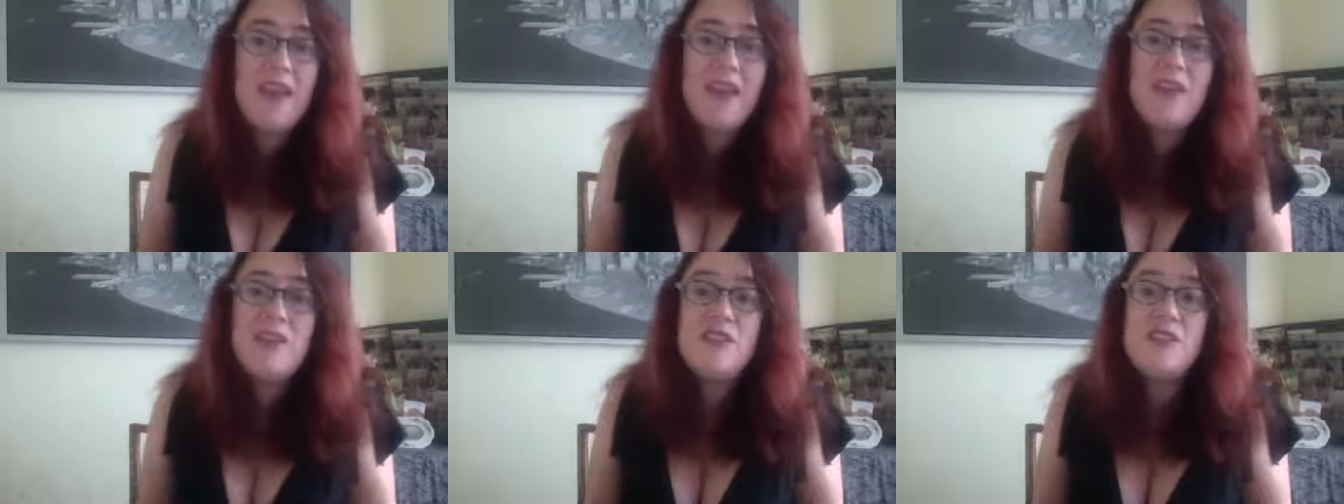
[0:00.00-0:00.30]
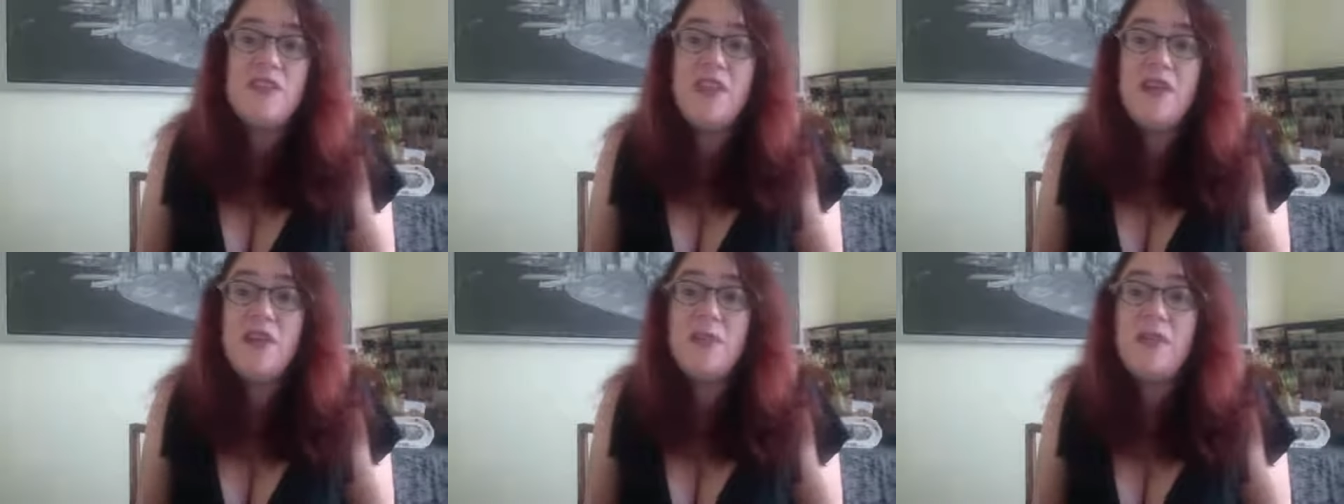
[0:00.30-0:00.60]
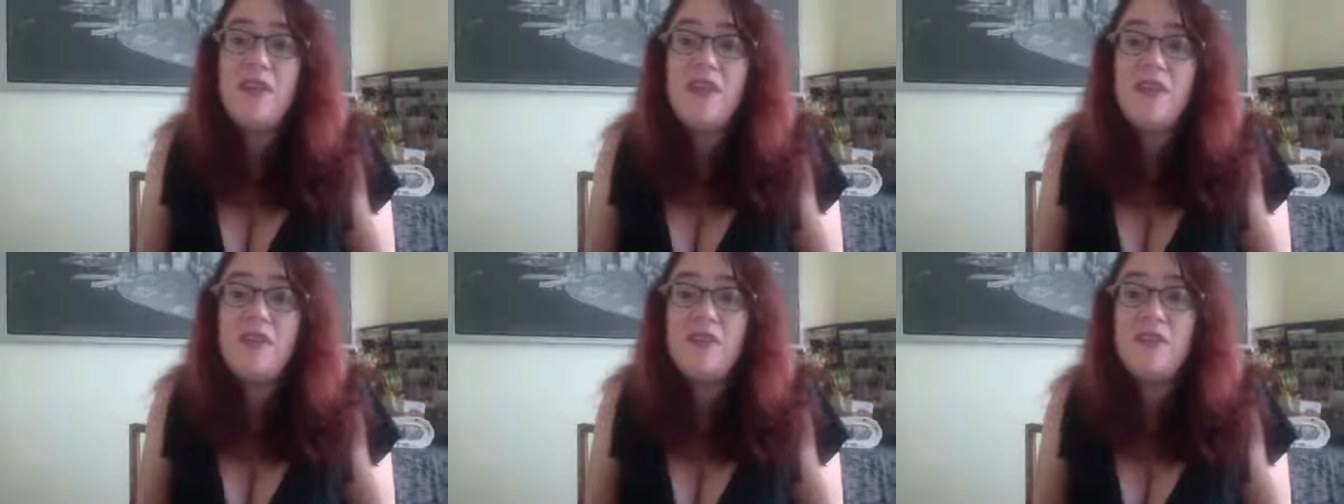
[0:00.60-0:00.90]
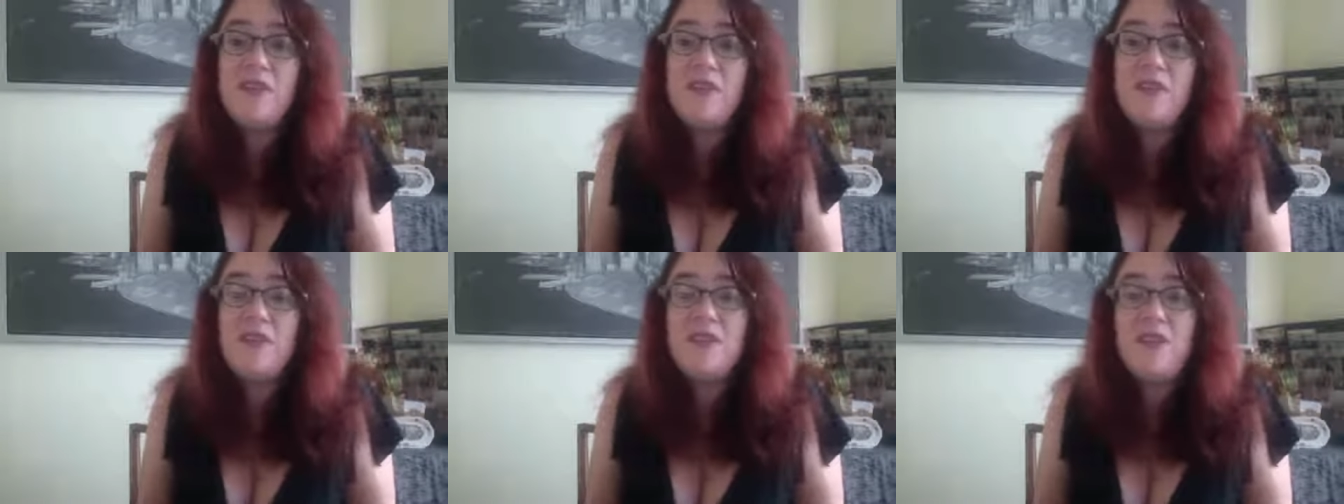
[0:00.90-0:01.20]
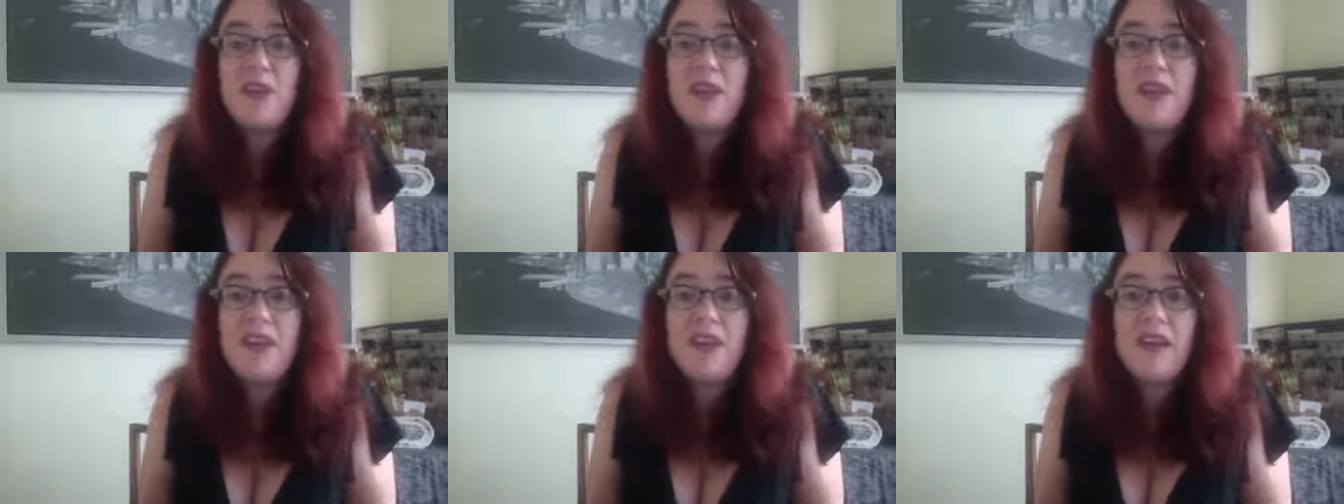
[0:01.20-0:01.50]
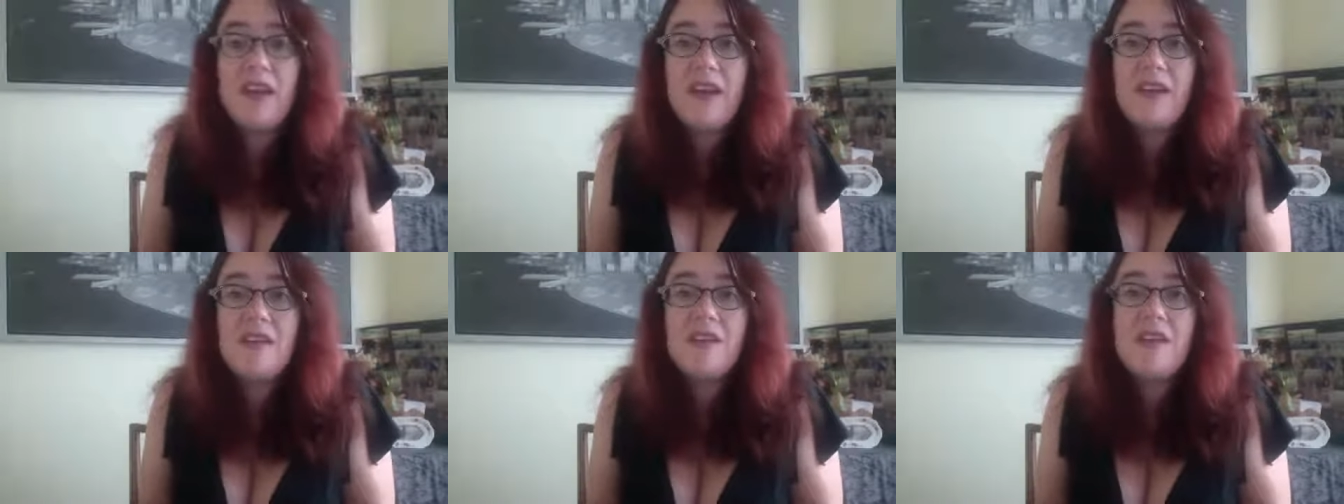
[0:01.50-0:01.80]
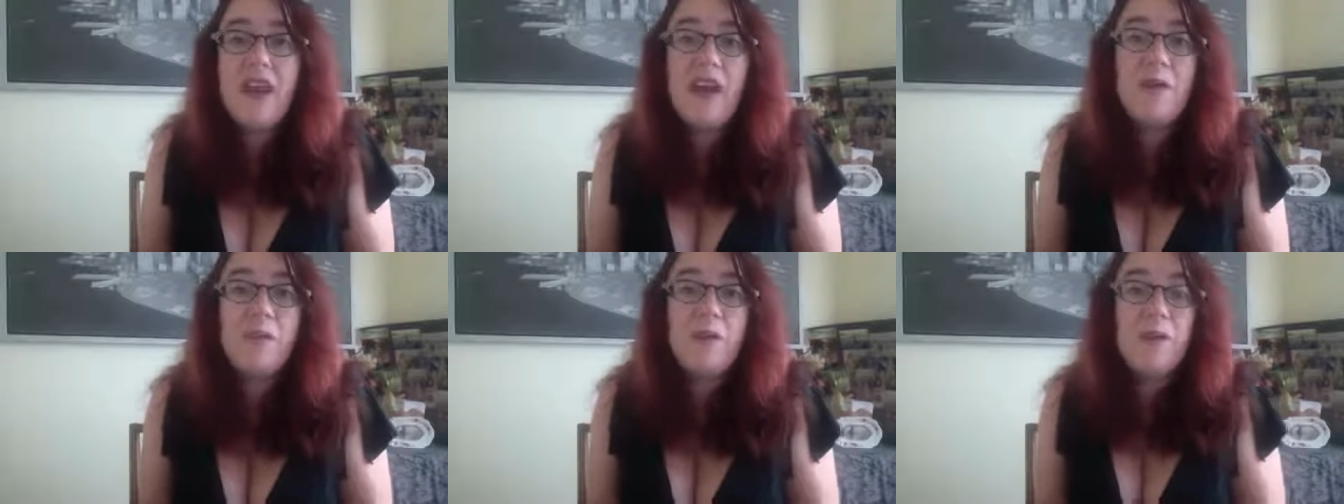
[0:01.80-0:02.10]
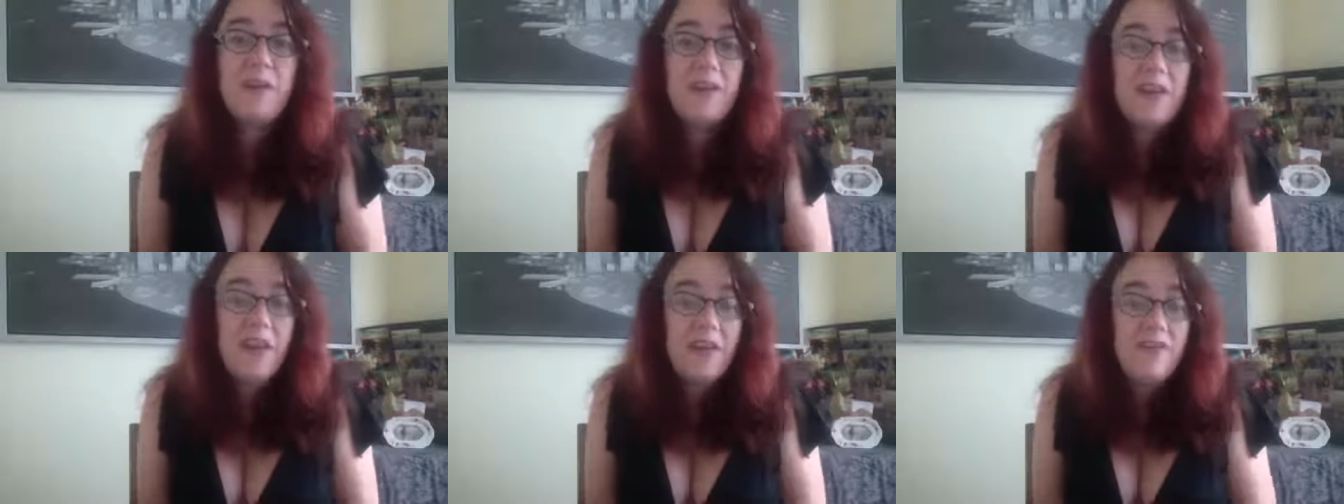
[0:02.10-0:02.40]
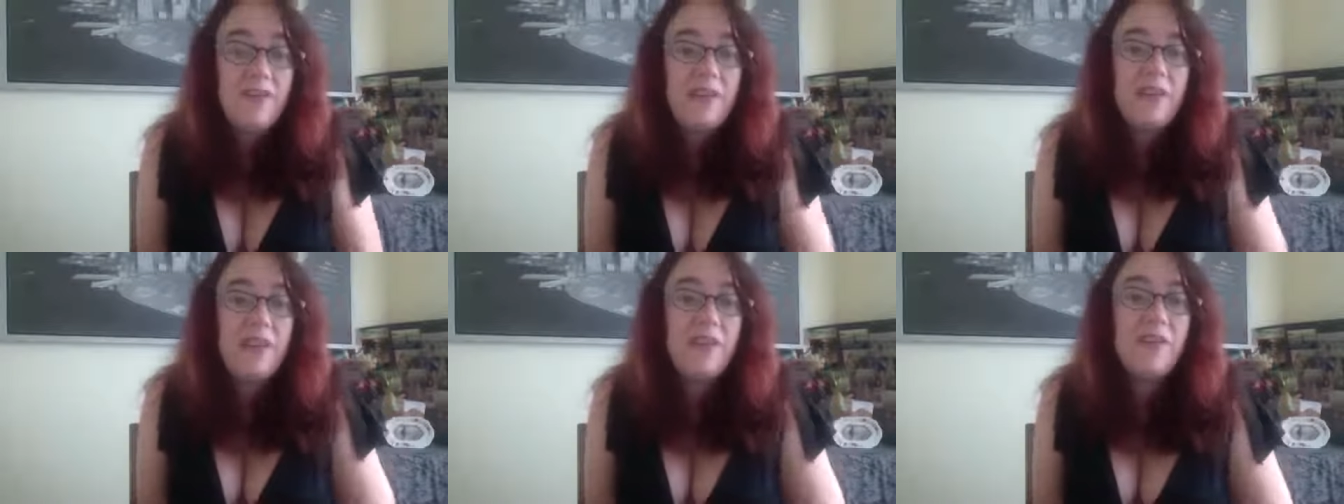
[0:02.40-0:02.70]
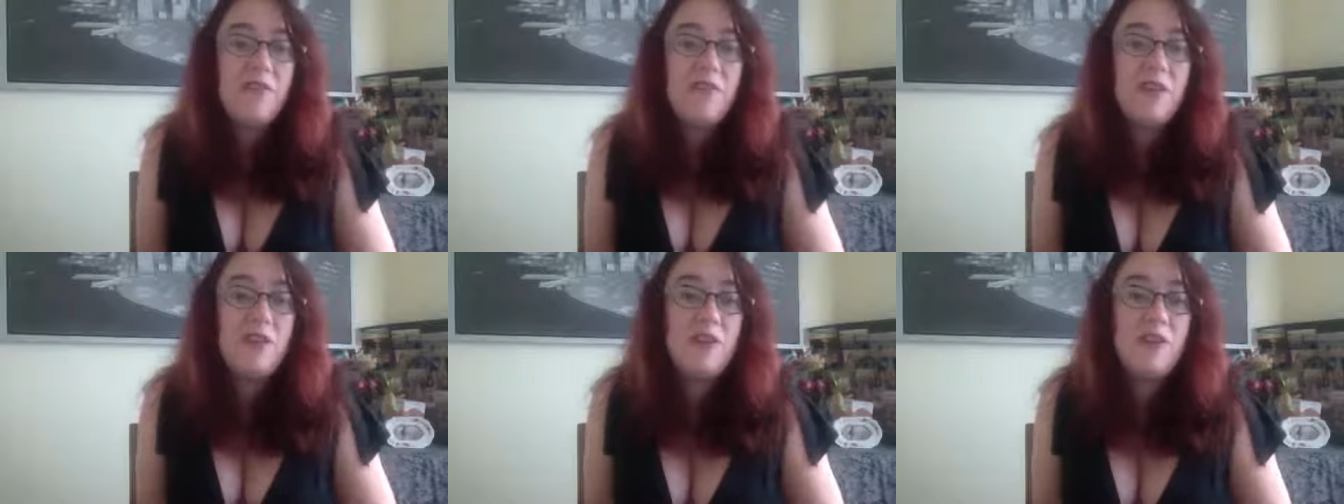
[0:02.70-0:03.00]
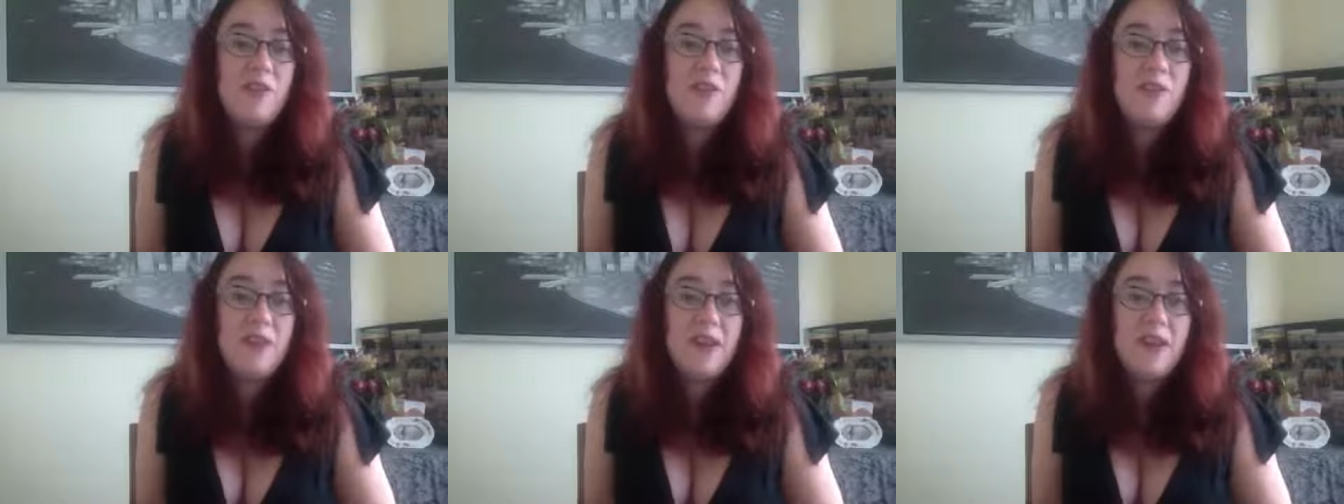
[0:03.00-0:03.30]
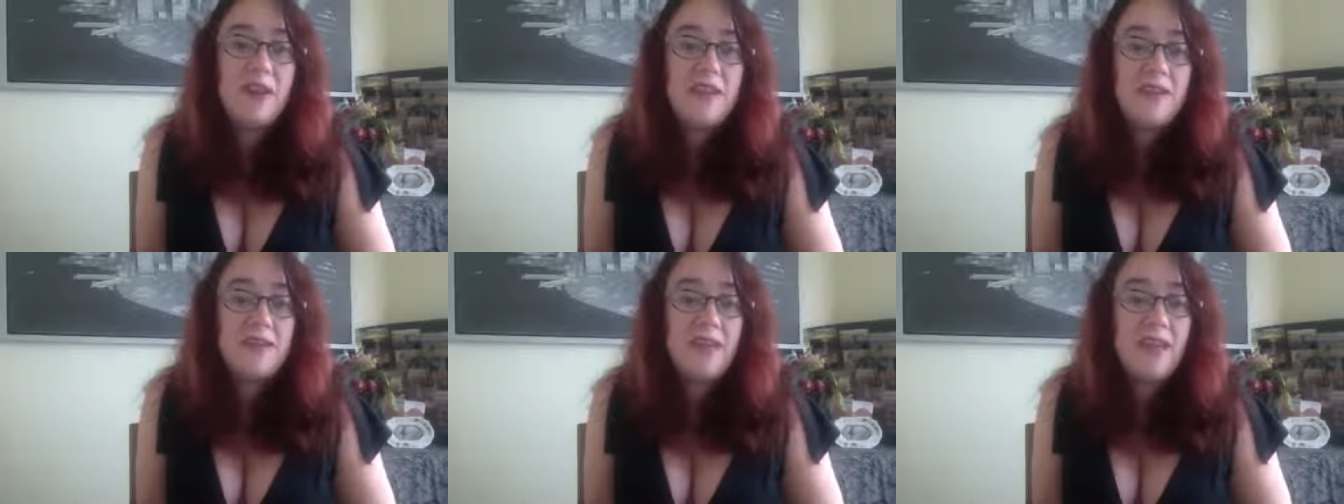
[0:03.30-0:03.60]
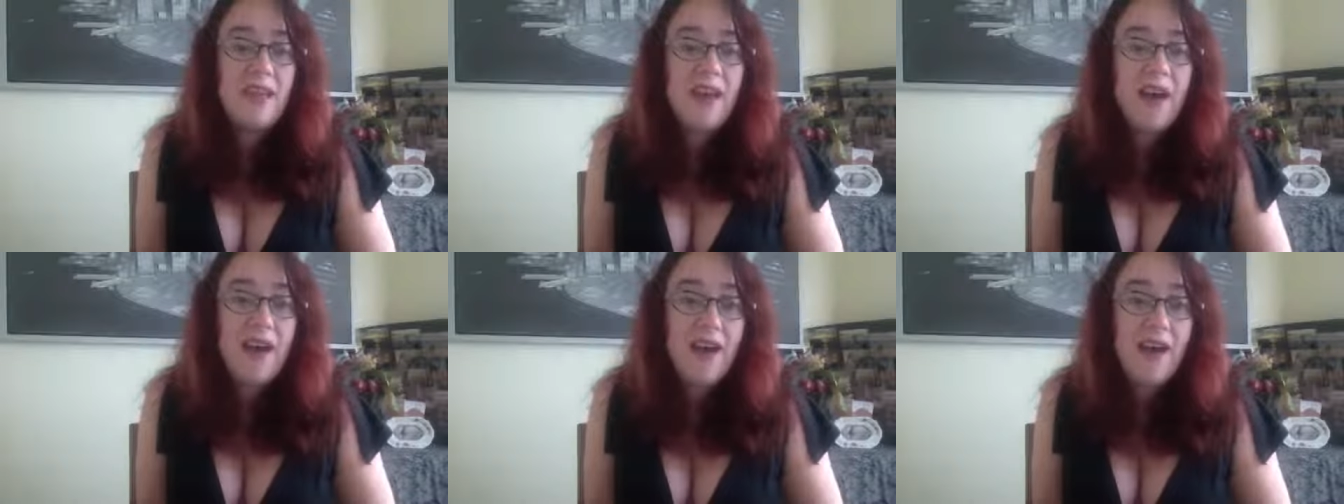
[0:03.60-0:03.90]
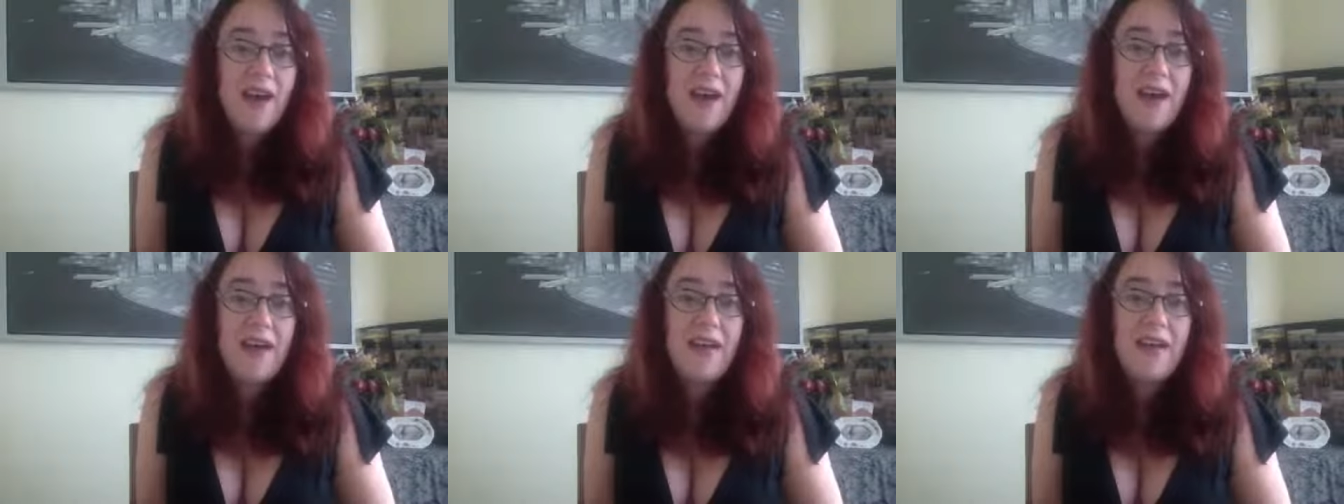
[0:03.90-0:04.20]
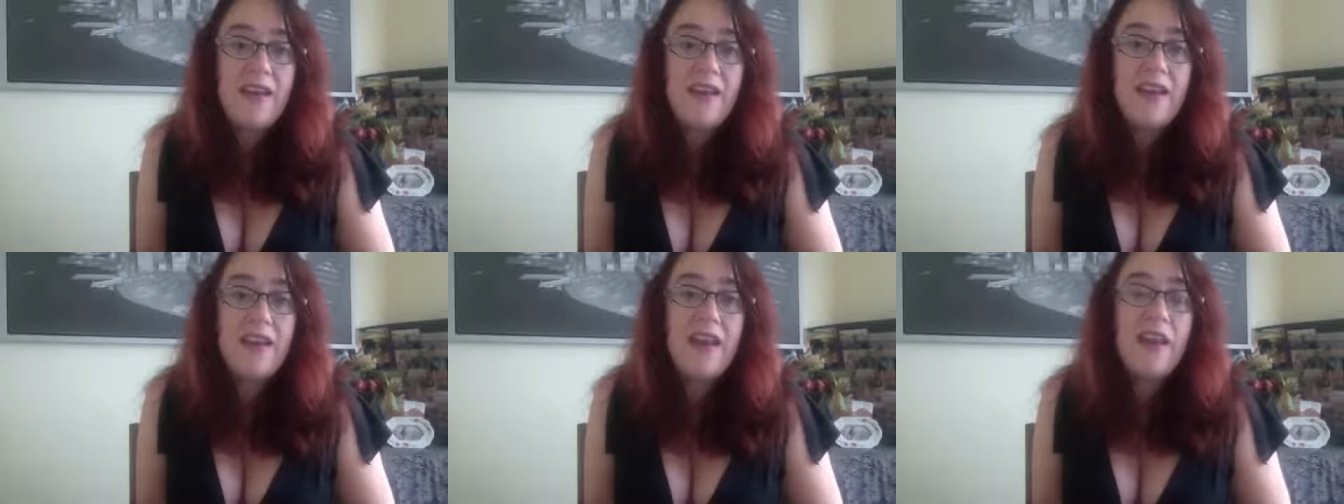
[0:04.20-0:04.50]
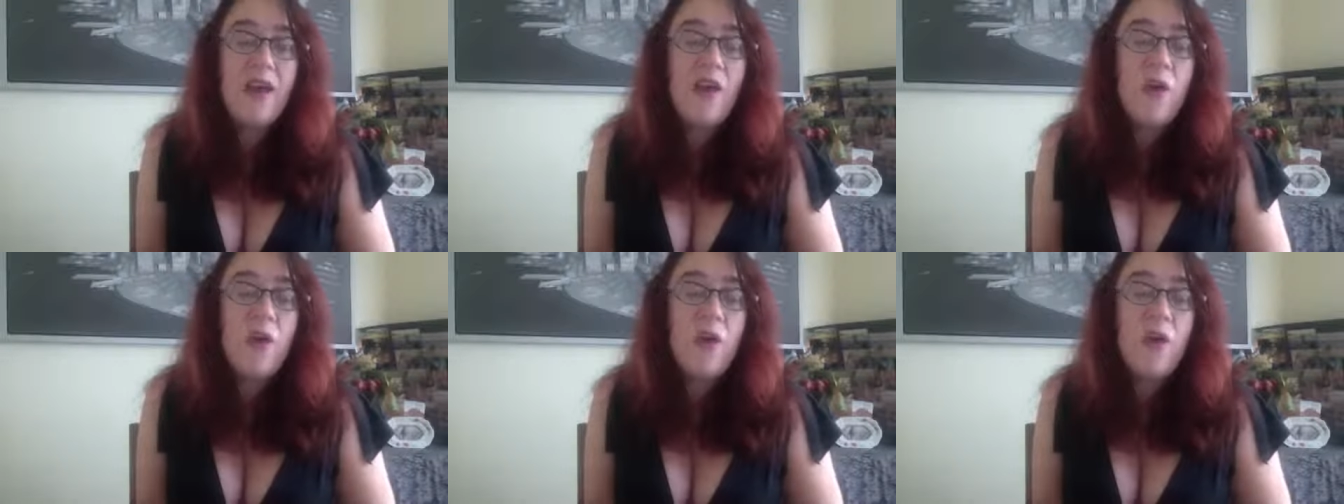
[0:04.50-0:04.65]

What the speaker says: So if you're joining us, I would love it if you say hi,